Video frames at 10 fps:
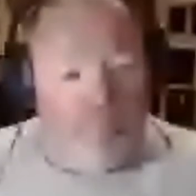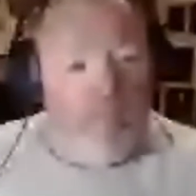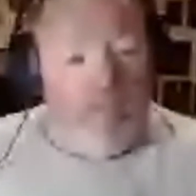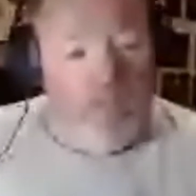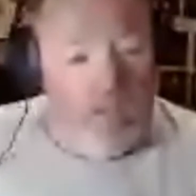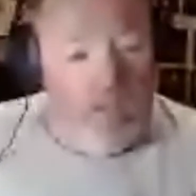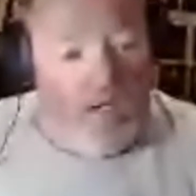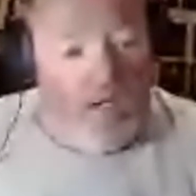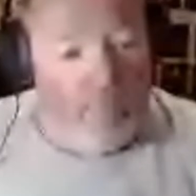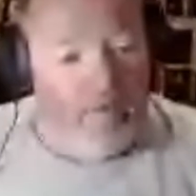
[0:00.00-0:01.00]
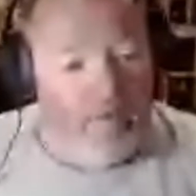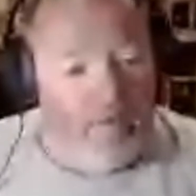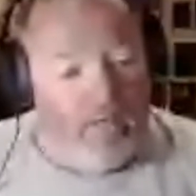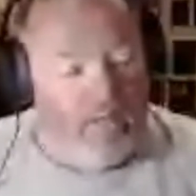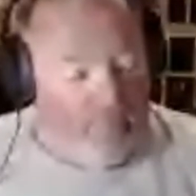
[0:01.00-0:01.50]
yeah,
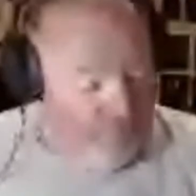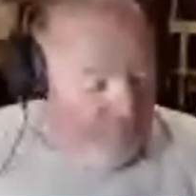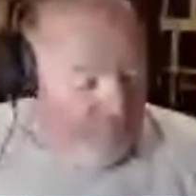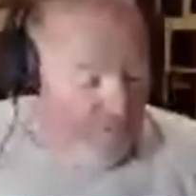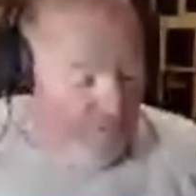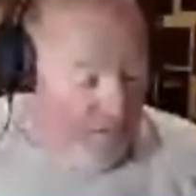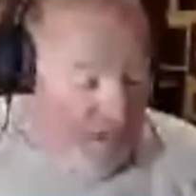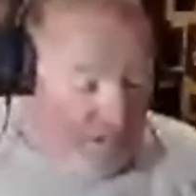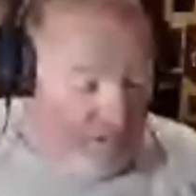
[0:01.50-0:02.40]
guys, yeah, don't